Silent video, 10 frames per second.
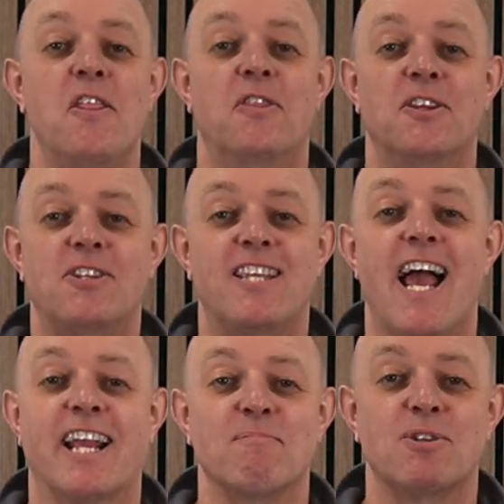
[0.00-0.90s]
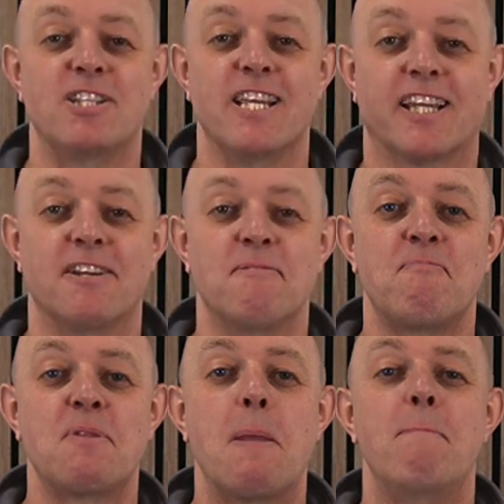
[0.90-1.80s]
The second mistake,
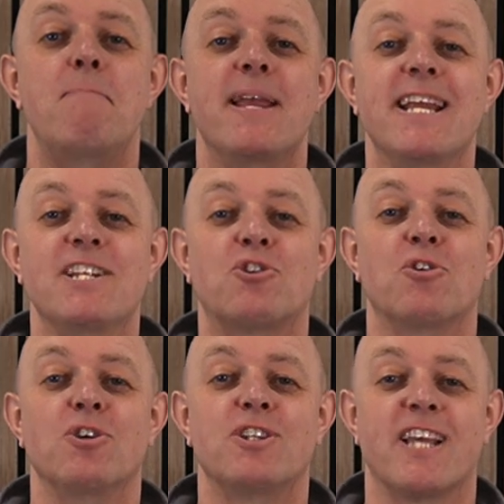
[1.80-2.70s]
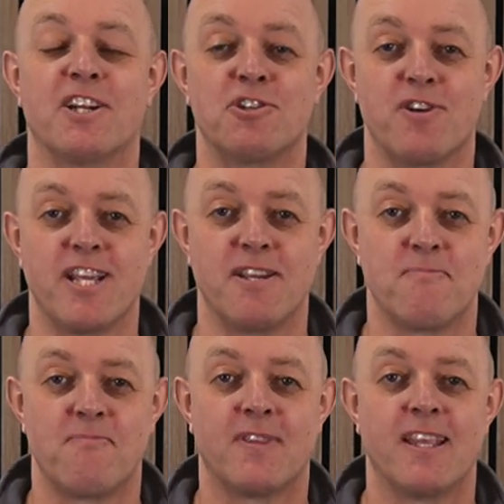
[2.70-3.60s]
being too sedentary.
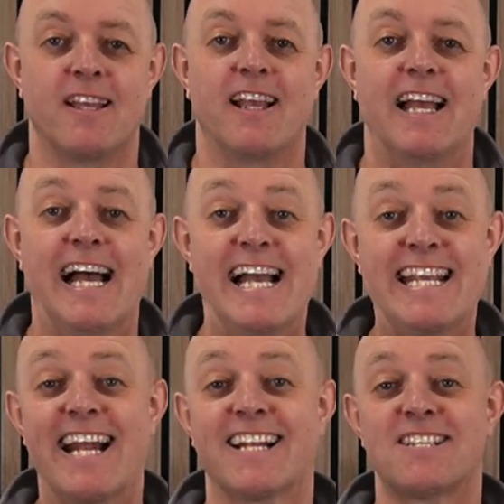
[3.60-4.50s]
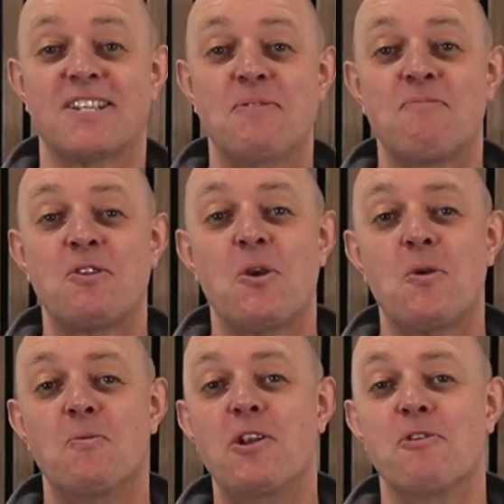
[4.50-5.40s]
I get it.
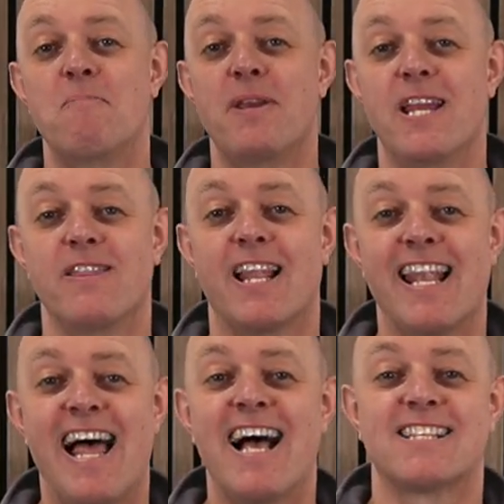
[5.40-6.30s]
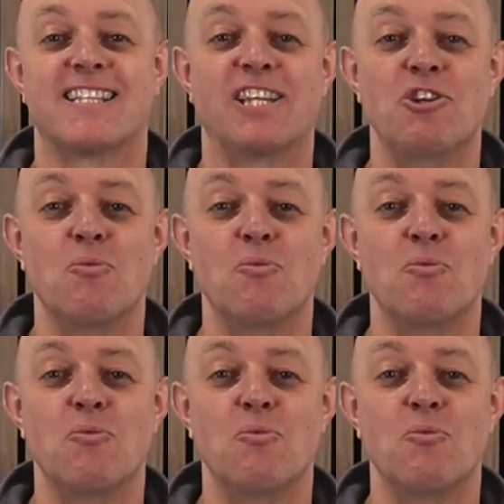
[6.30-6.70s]
When you're in pain, the last thing you